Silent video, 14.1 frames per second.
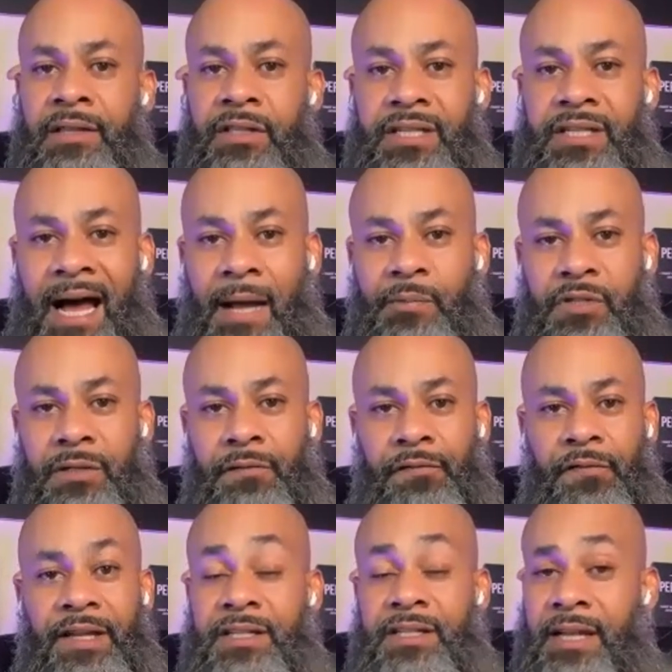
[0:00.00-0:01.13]
This option
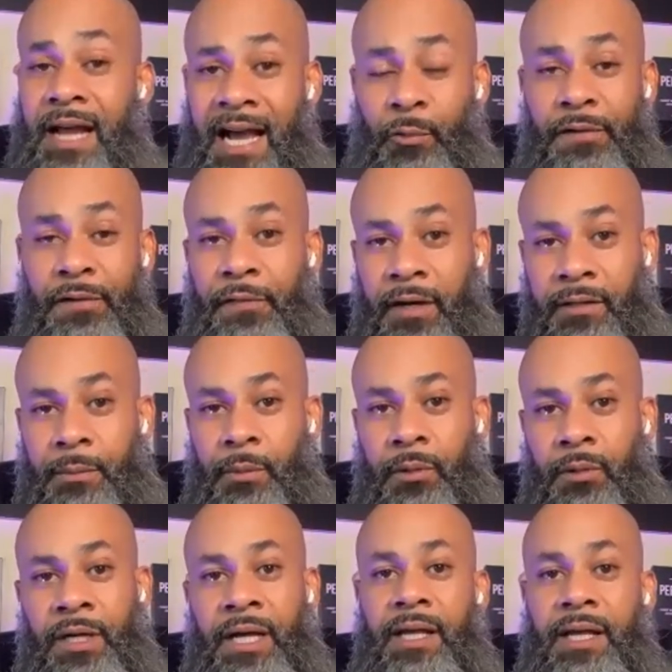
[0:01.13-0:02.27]
fee is
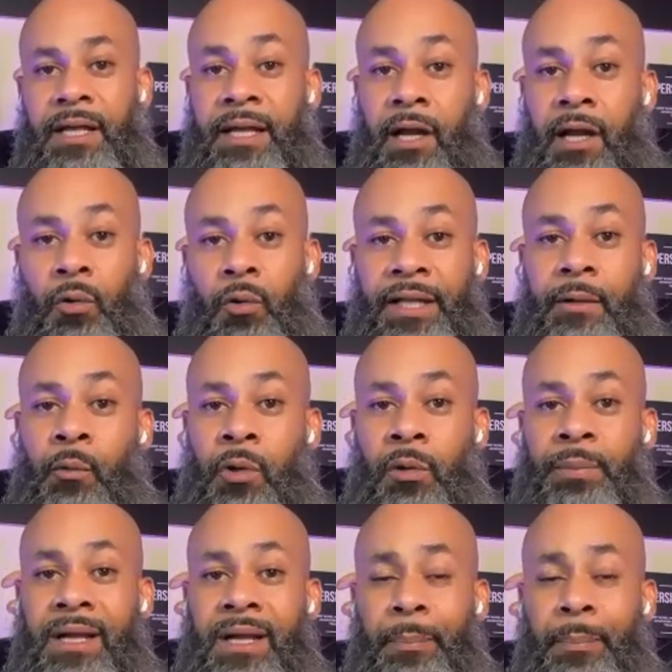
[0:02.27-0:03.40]
non-refundable. It only will
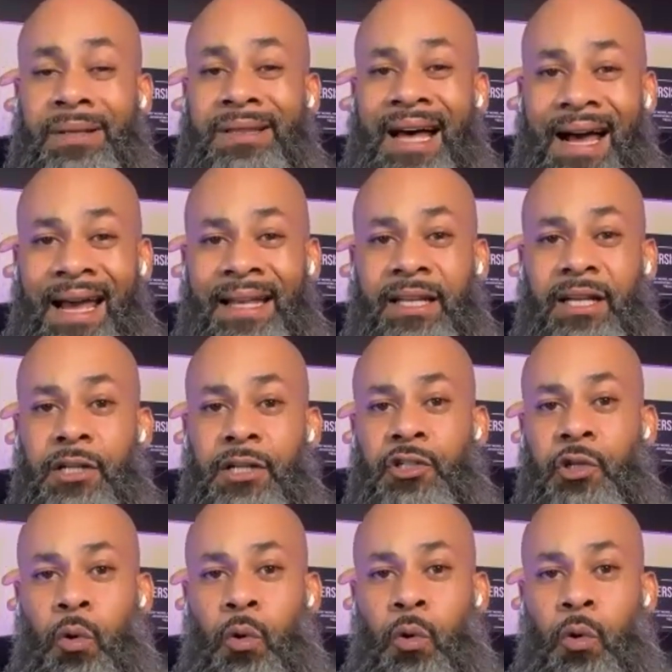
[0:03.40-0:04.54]
be applied
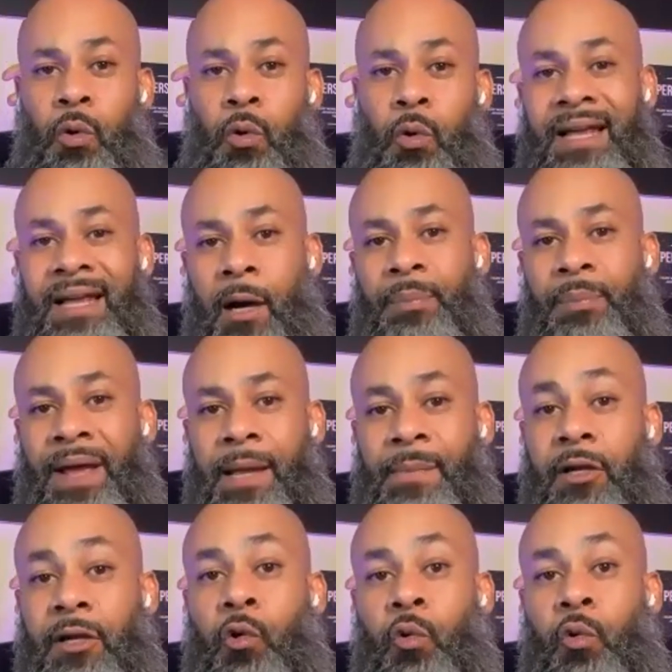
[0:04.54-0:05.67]
towards a down
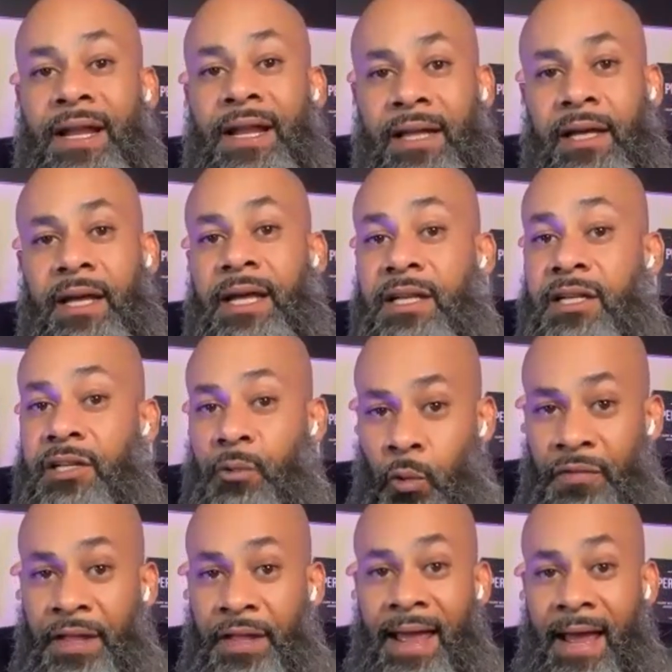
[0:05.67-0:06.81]
payment credit
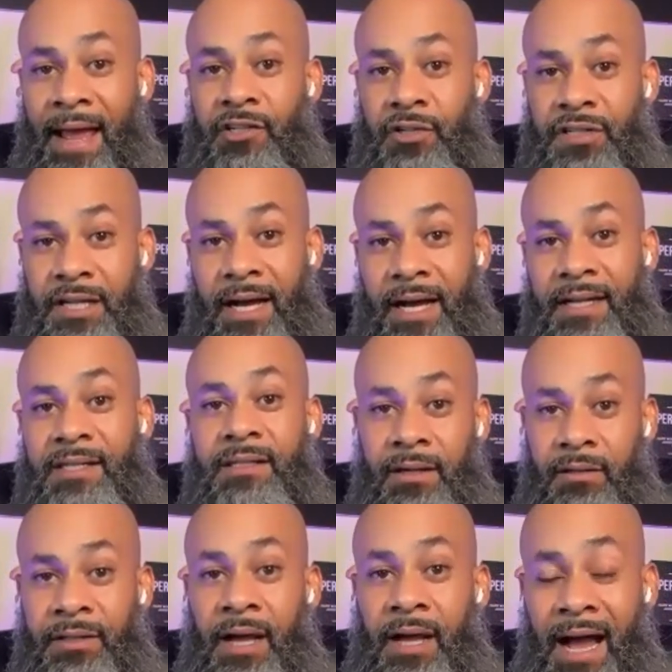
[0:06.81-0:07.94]
when they exercise
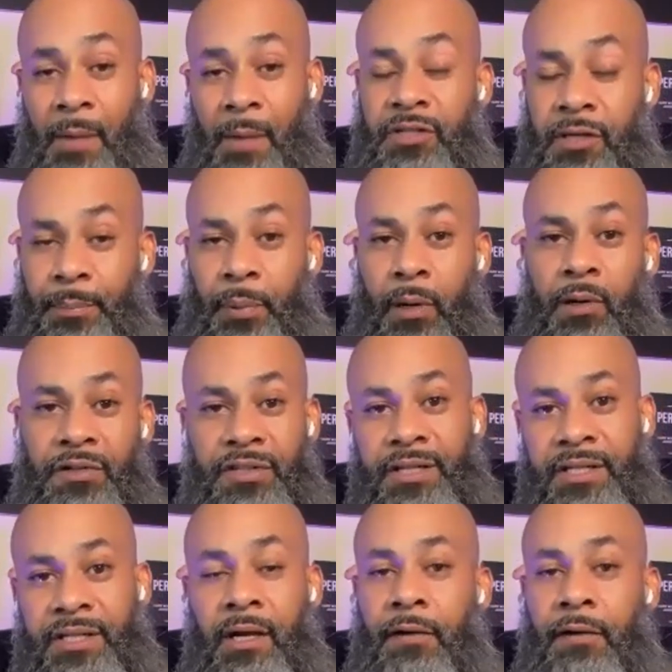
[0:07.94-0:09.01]
the option to purchase.